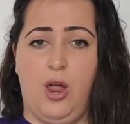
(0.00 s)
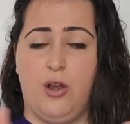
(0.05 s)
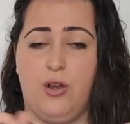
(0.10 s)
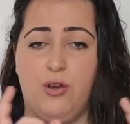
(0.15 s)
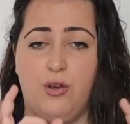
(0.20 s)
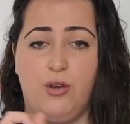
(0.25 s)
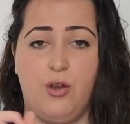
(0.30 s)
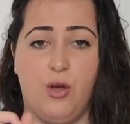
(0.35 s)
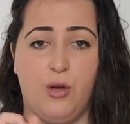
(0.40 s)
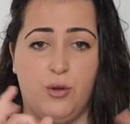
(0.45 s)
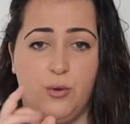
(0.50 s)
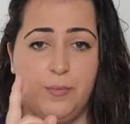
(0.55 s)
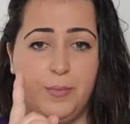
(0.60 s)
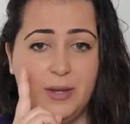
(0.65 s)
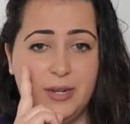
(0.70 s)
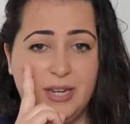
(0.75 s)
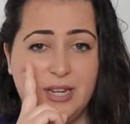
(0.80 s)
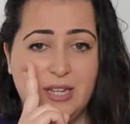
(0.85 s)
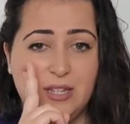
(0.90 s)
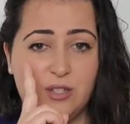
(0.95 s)

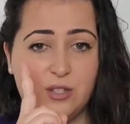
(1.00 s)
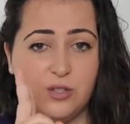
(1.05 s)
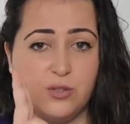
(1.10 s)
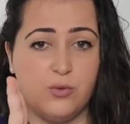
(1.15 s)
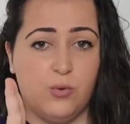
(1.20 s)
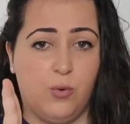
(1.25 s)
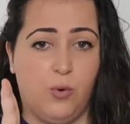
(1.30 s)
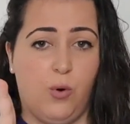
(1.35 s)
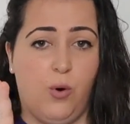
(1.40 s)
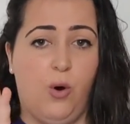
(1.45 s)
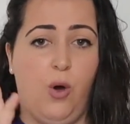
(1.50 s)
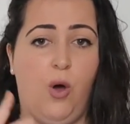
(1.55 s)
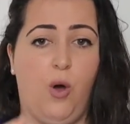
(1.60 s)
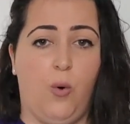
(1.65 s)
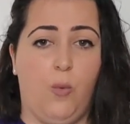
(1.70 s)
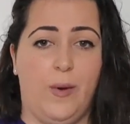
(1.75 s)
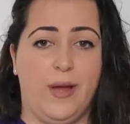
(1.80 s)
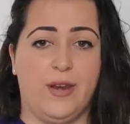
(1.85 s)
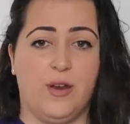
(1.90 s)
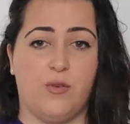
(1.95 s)
Nobody saw
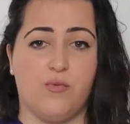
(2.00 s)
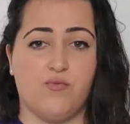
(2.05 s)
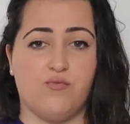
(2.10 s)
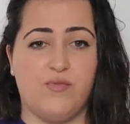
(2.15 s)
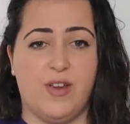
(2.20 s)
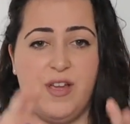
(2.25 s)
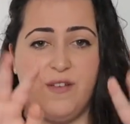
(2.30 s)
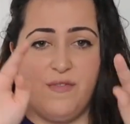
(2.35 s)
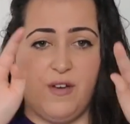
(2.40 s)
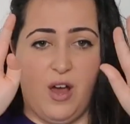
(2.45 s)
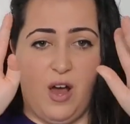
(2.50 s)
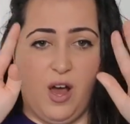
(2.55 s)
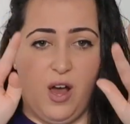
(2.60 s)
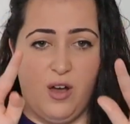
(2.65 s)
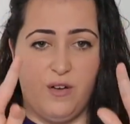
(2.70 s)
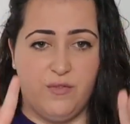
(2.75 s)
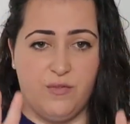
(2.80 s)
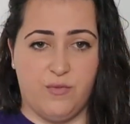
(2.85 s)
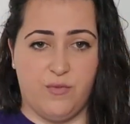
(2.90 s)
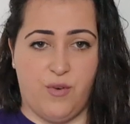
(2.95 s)
when a river
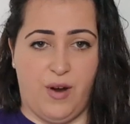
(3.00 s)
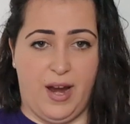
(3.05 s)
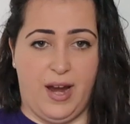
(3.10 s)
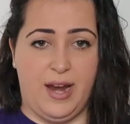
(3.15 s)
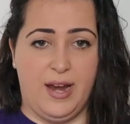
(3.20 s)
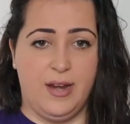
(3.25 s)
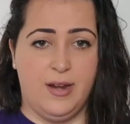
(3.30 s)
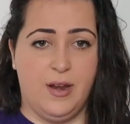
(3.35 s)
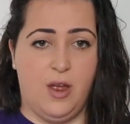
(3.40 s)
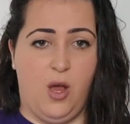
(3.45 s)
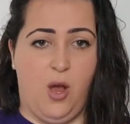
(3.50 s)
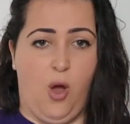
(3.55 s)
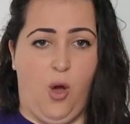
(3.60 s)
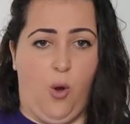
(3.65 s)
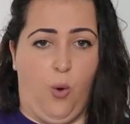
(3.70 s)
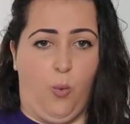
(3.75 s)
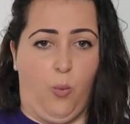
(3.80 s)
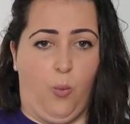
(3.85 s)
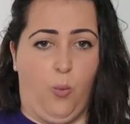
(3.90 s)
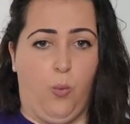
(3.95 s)
of rain
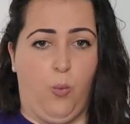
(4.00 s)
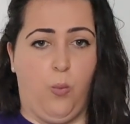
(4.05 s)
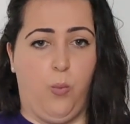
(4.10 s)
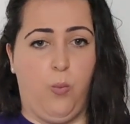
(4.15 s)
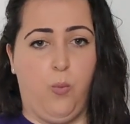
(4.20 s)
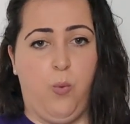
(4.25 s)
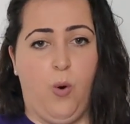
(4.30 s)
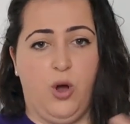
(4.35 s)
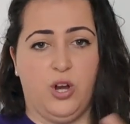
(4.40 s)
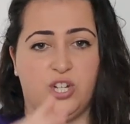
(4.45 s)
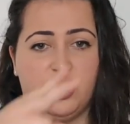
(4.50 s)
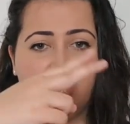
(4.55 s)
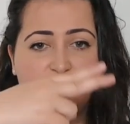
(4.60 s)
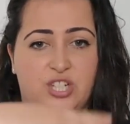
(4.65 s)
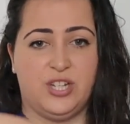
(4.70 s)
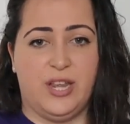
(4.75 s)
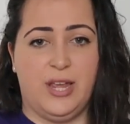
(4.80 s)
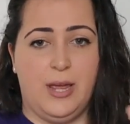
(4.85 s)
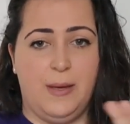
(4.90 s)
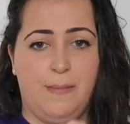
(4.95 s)
washed
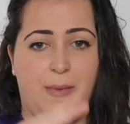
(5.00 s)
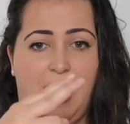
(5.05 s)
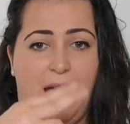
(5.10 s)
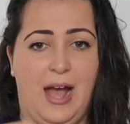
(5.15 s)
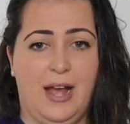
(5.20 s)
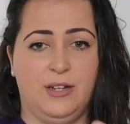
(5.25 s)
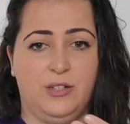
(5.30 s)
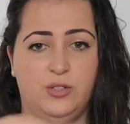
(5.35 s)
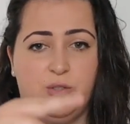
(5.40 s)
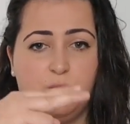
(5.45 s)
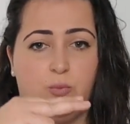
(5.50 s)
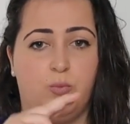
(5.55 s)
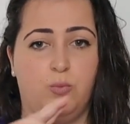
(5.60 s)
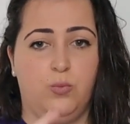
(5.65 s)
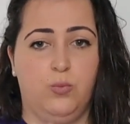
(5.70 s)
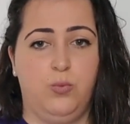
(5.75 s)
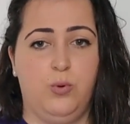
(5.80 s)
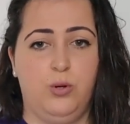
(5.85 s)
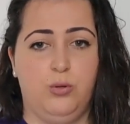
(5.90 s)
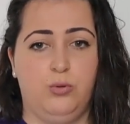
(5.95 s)
him and
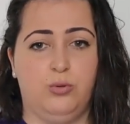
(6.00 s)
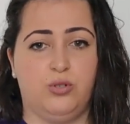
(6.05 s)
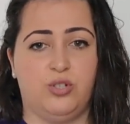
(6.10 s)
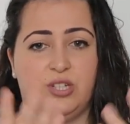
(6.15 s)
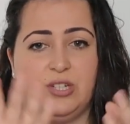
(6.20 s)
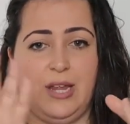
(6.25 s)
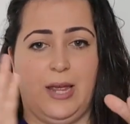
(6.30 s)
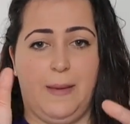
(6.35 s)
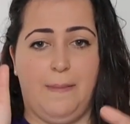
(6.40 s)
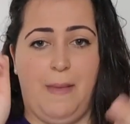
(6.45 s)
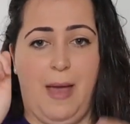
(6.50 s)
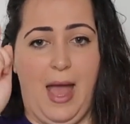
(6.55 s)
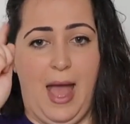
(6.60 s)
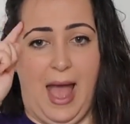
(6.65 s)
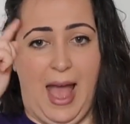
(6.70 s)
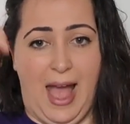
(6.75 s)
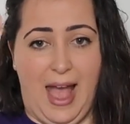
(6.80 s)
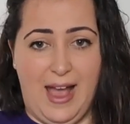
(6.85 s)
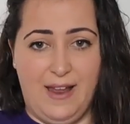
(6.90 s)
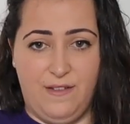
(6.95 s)
whooshed him
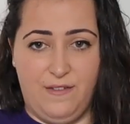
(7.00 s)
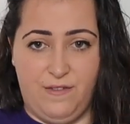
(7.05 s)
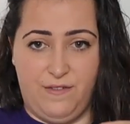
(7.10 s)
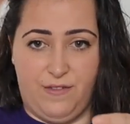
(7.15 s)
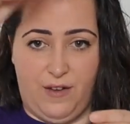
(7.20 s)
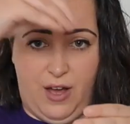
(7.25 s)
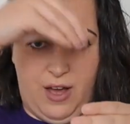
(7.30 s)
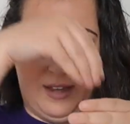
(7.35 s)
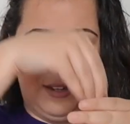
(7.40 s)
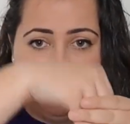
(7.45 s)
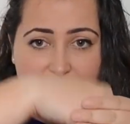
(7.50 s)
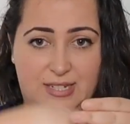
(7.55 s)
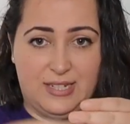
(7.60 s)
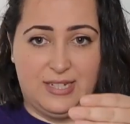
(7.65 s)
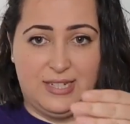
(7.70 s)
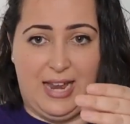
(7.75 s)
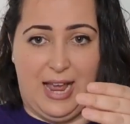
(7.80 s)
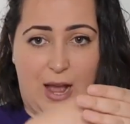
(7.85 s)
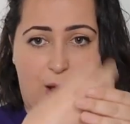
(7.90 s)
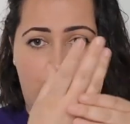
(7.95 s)
headfirst
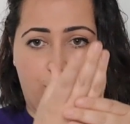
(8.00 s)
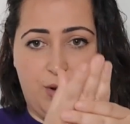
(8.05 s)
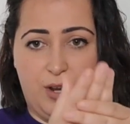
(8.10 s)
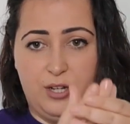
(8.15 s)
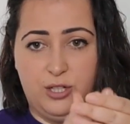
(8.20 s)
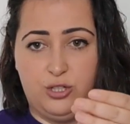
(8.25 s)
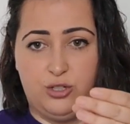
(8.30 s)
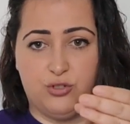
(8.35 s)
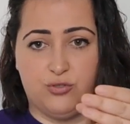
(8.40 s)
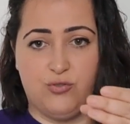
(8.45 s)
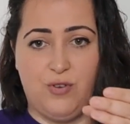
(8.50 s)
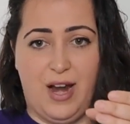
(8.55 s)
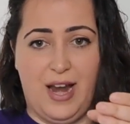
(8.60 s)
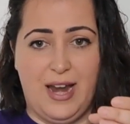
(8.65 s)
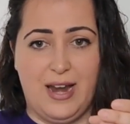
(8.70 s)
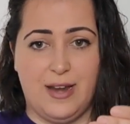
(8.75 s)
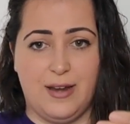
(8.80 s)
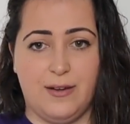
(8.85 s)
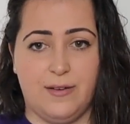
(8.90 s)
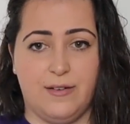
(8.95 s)
down a
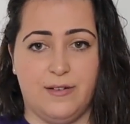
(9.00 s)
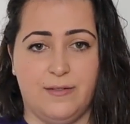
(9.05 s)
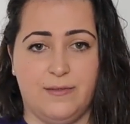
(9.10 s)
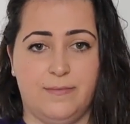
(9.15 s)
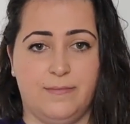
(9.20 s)
drain.